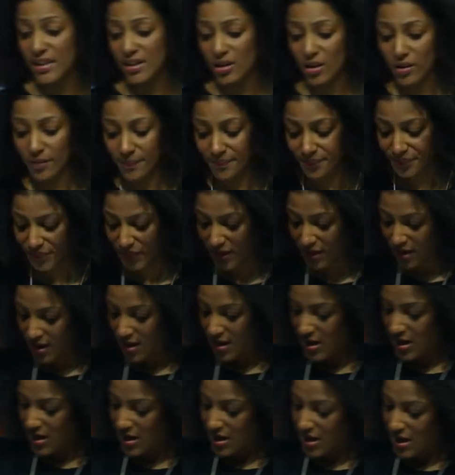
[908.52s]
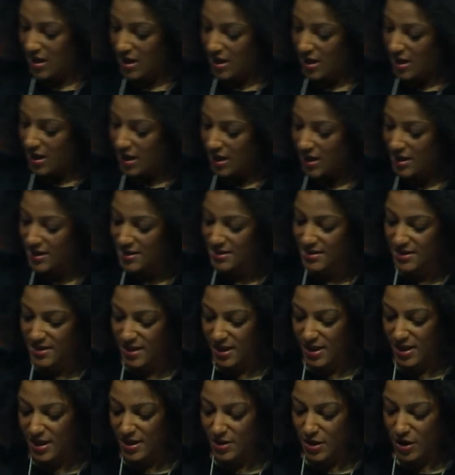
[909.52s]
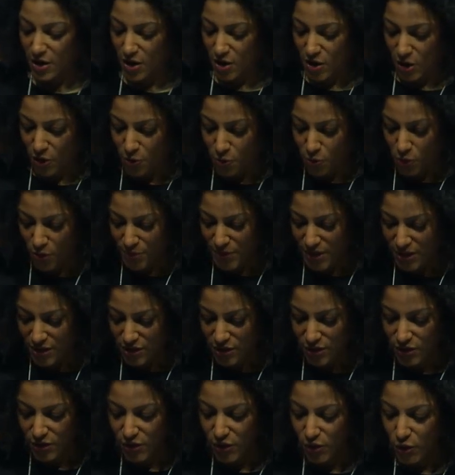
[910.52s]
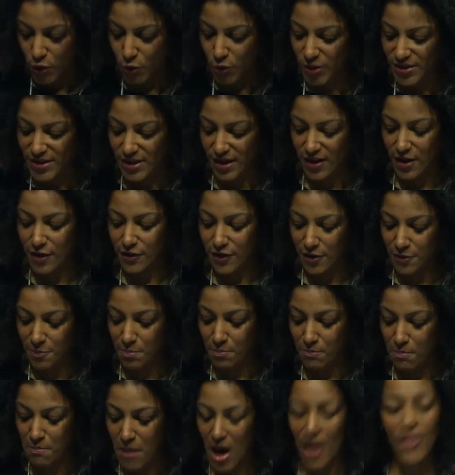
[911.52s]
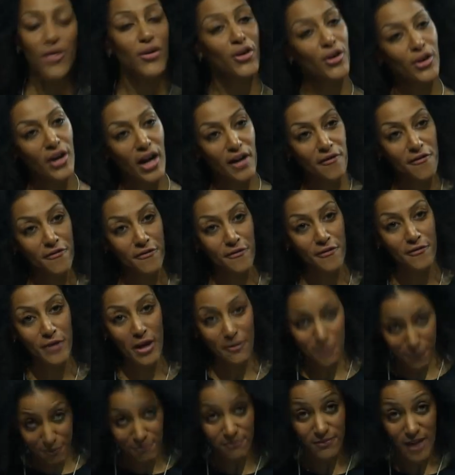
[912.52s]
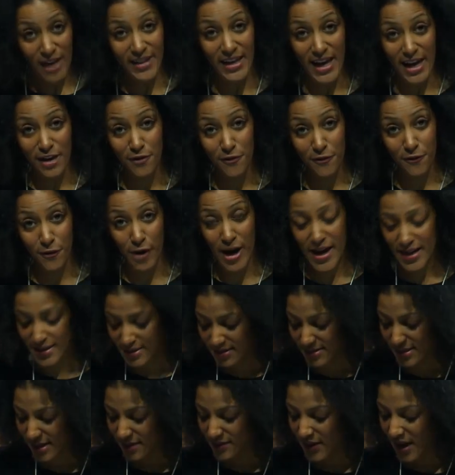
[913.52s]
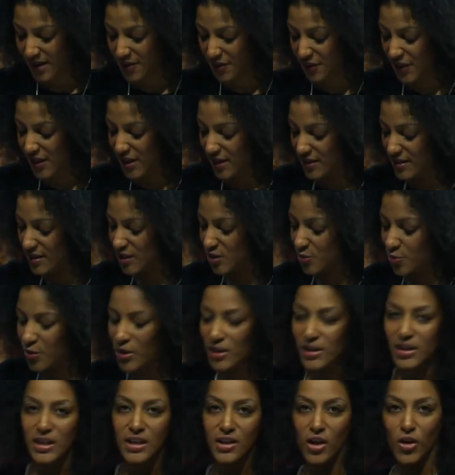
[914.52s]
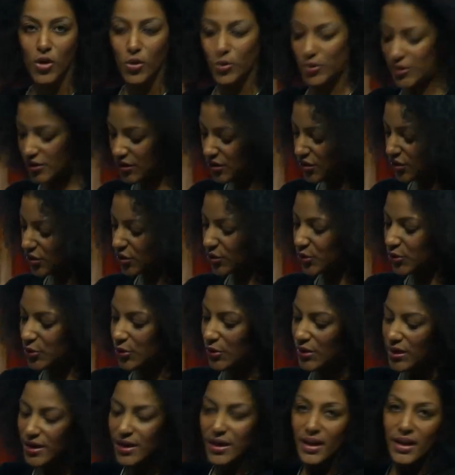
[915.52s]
deal is a woman who was the mother of, again, friends. And I think this really goes to